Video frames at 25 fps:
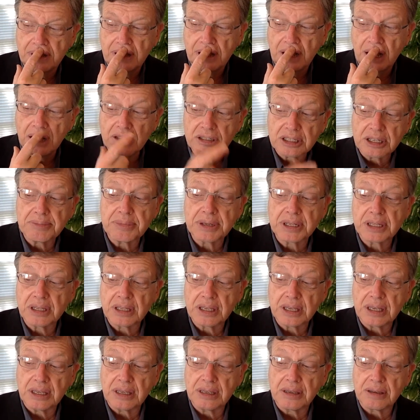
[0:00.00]

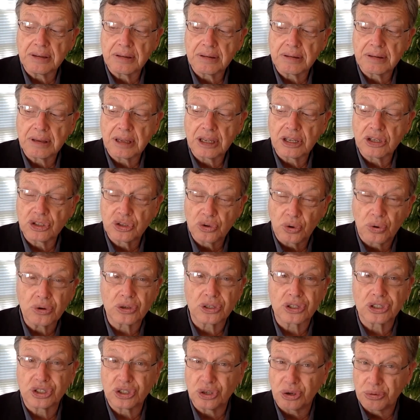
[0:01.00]
ultimately
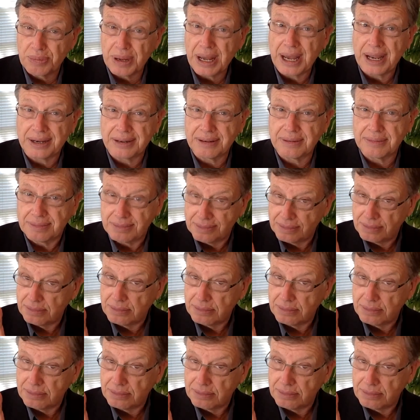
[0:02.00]
endorsed Joe Biden,